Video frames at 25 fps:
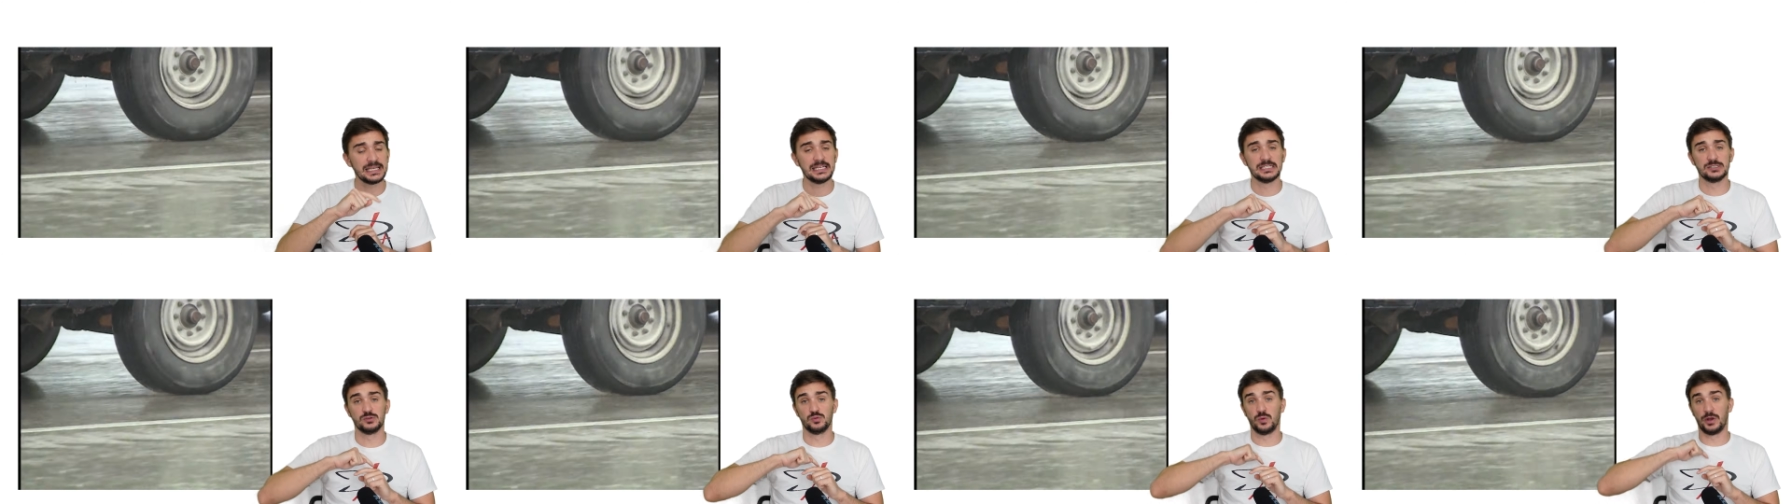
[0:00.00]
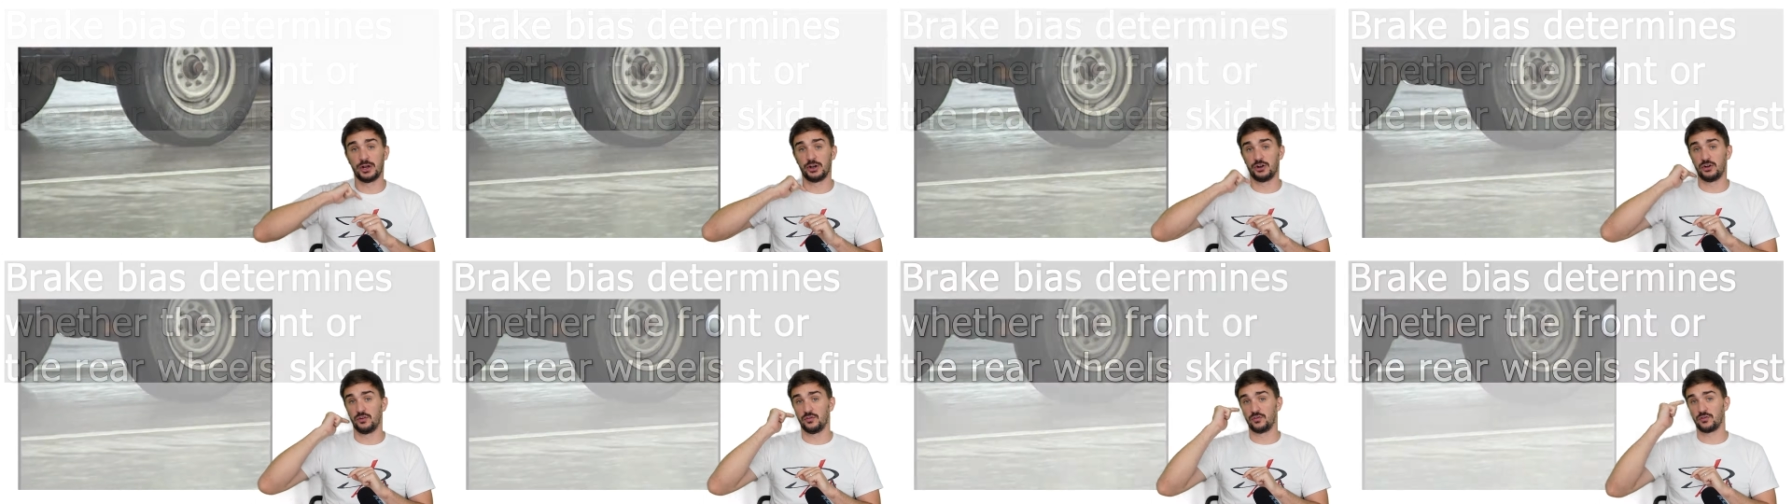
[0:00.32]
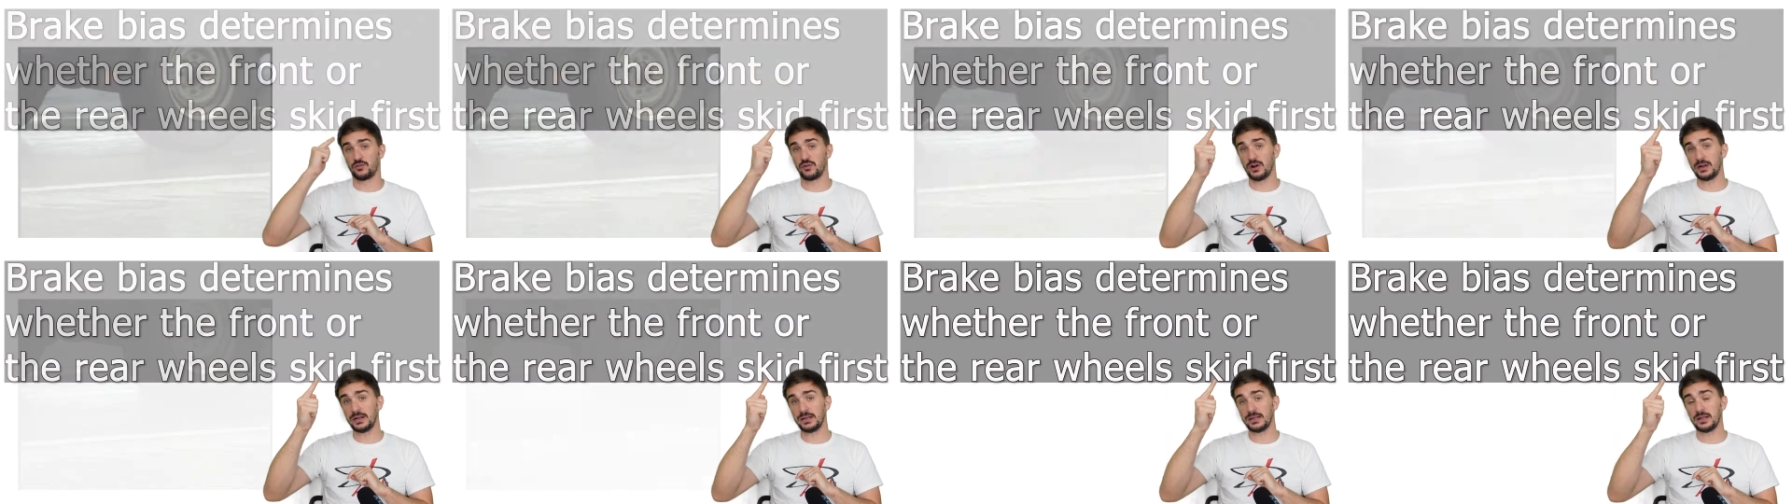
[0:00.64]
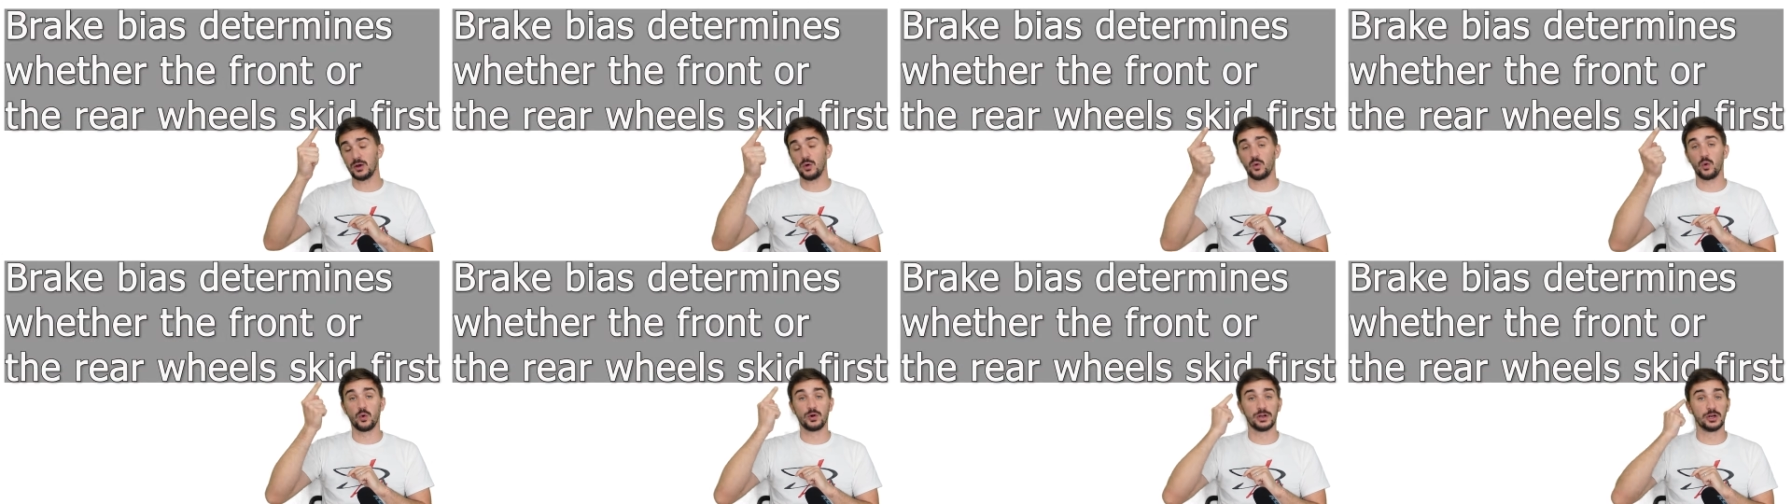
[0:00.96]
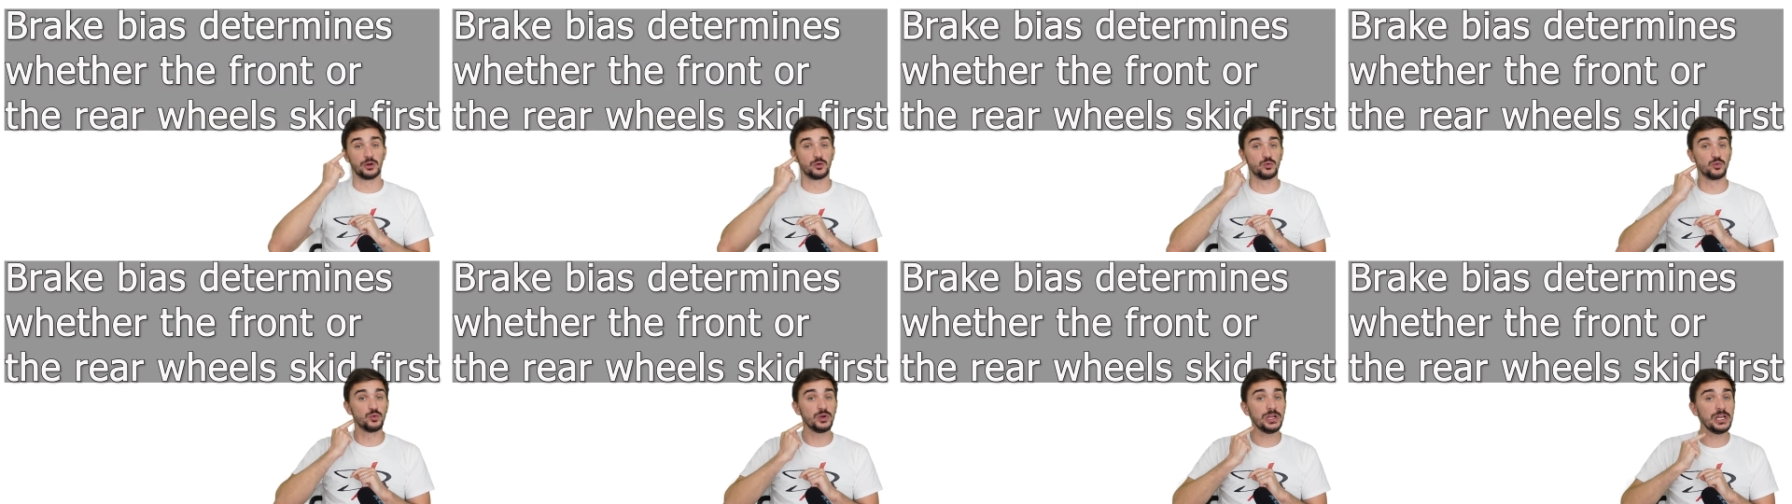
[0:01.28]
is whether the front or the
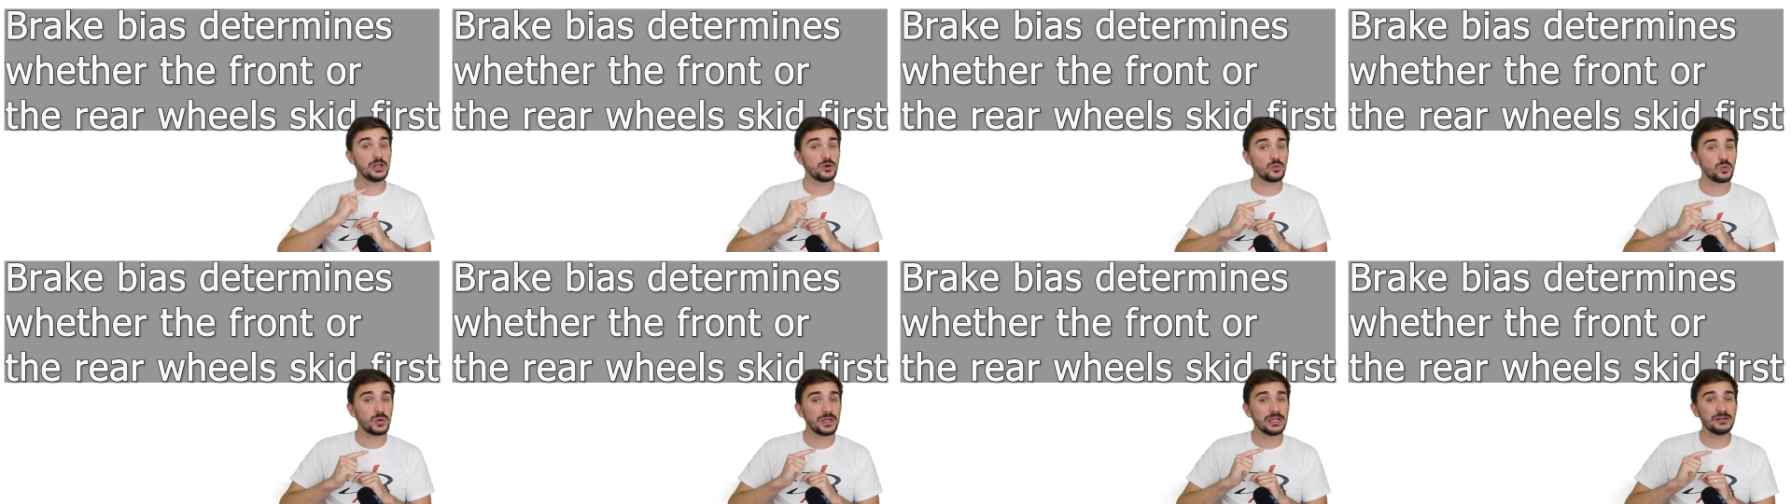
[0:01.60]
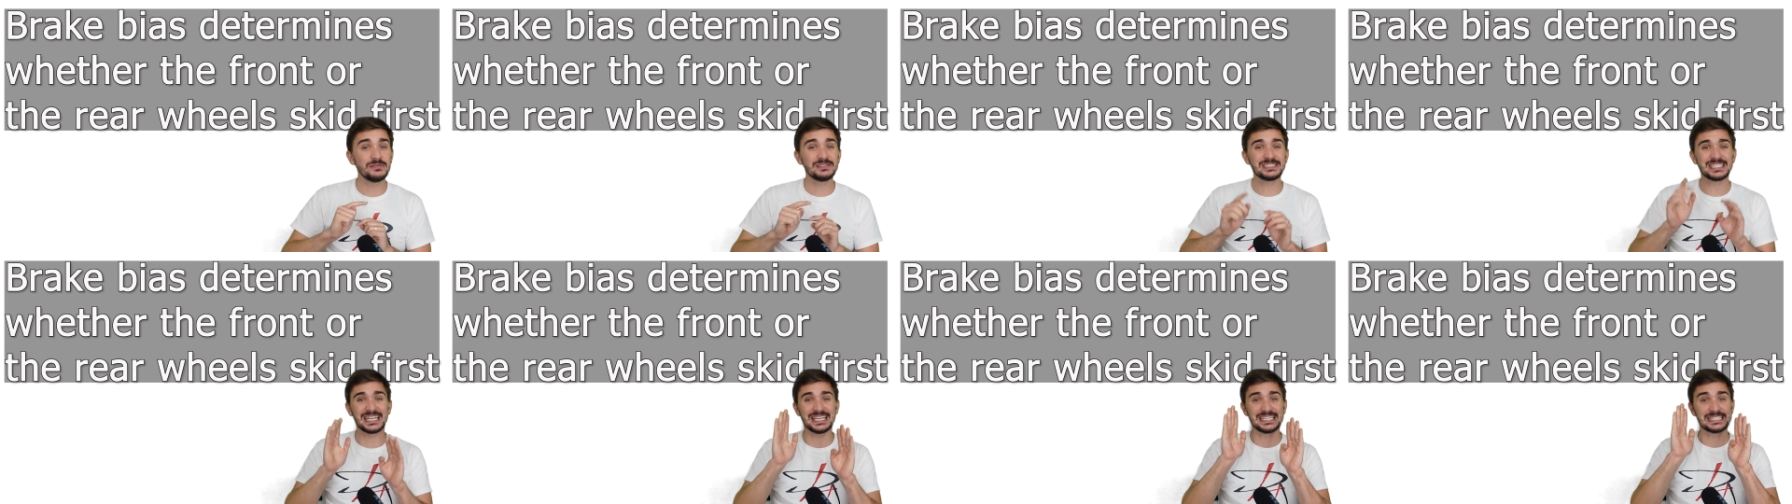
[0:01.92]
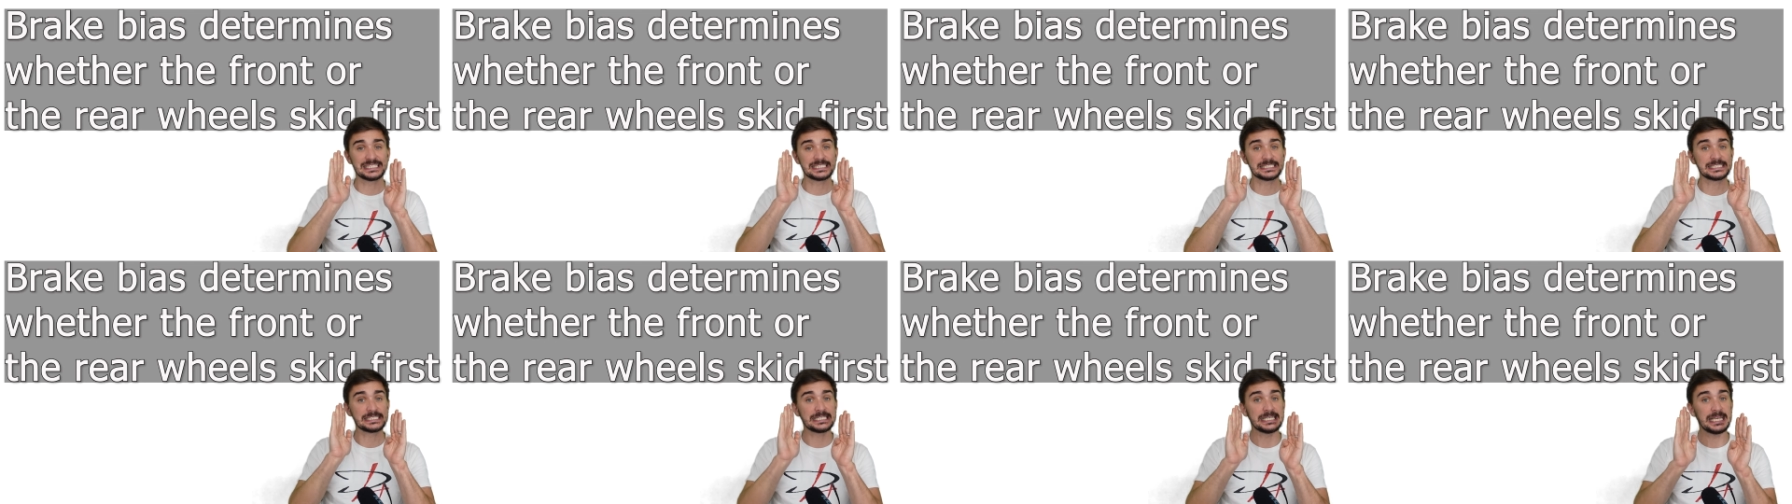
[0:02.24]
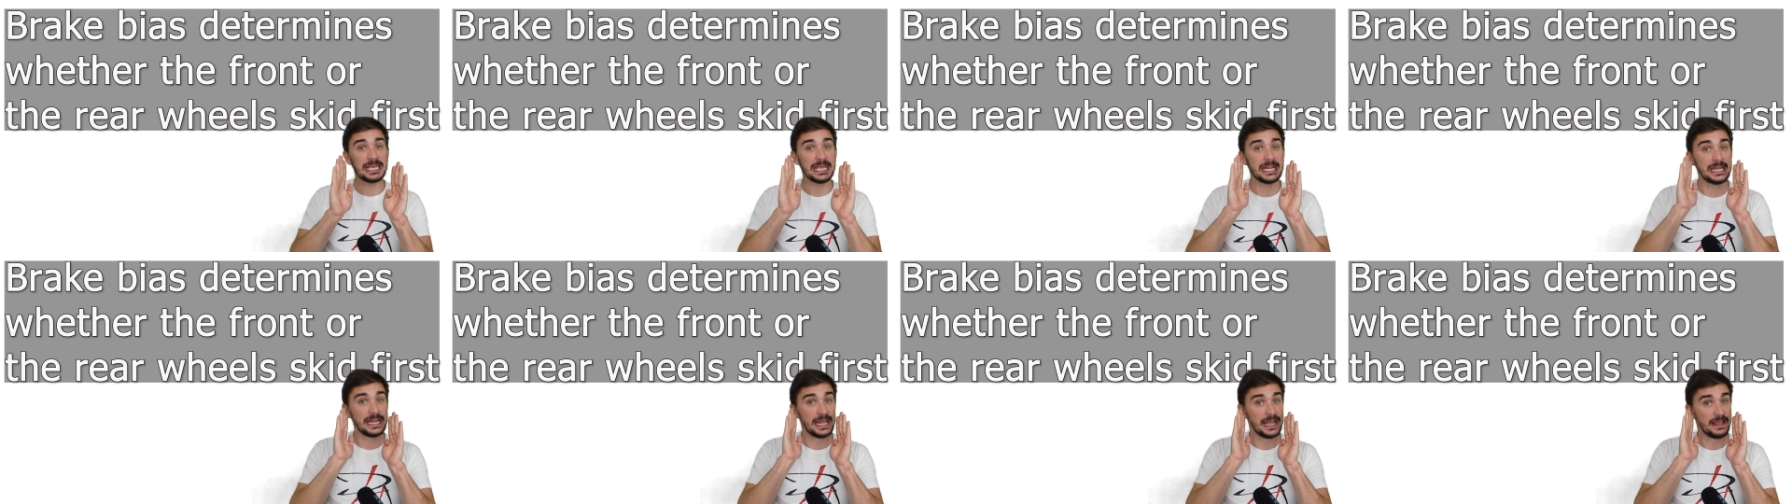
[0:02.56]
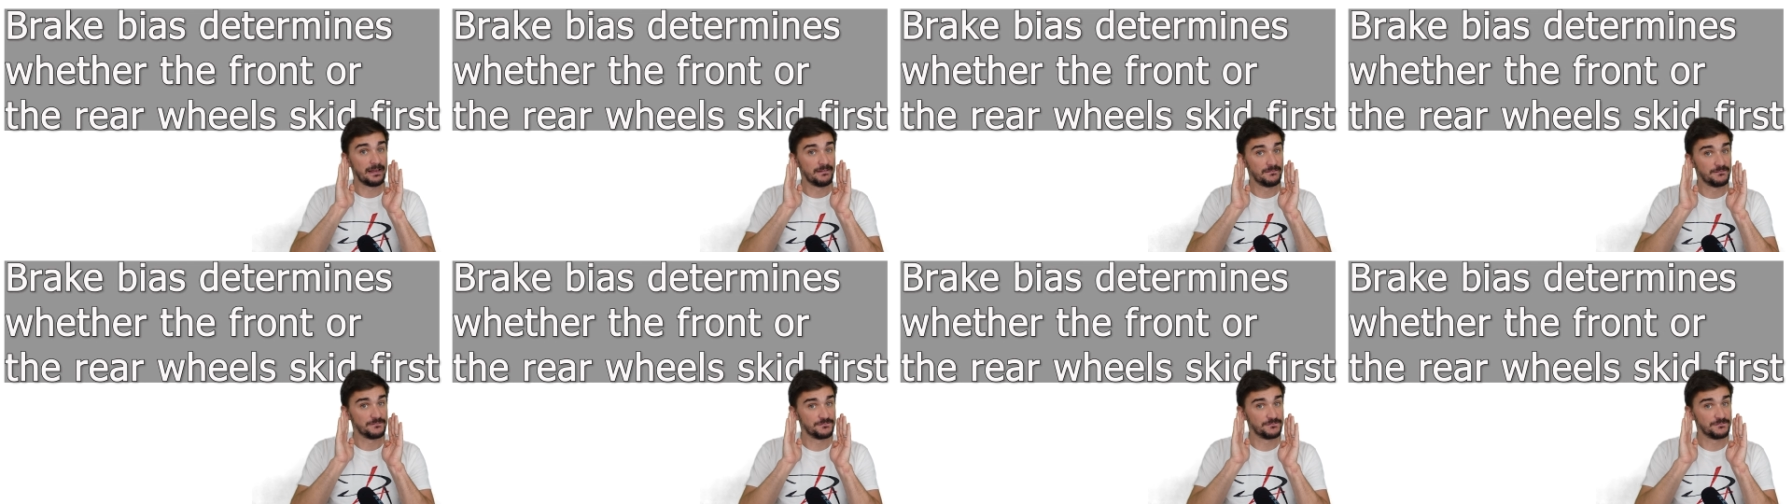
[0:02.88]
rear wheels skid